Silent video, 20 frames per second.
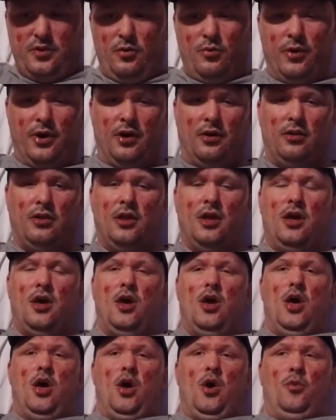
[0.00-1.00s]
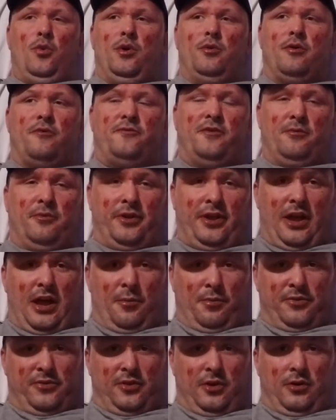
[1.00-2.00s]
Well, we were filming an
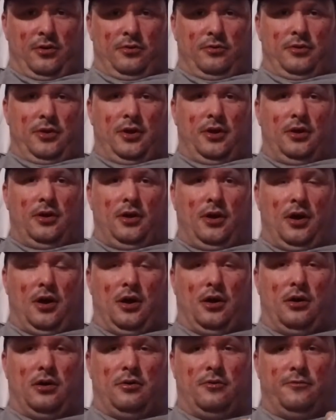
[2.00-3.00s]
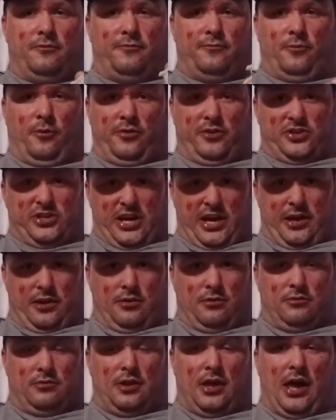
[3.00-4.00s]
episode for the
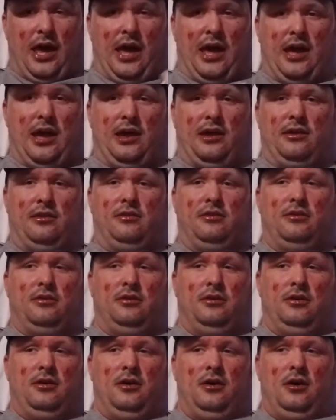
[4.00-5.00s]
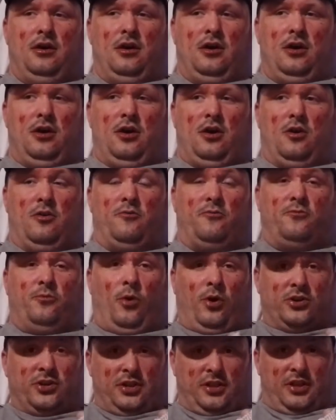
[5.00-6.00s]
channel, and
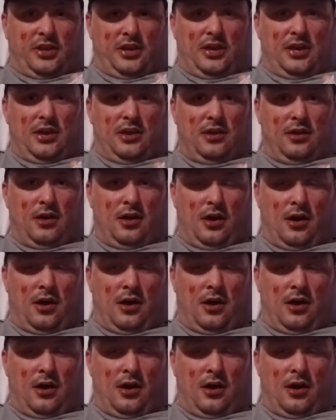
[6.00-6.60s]
unfortunately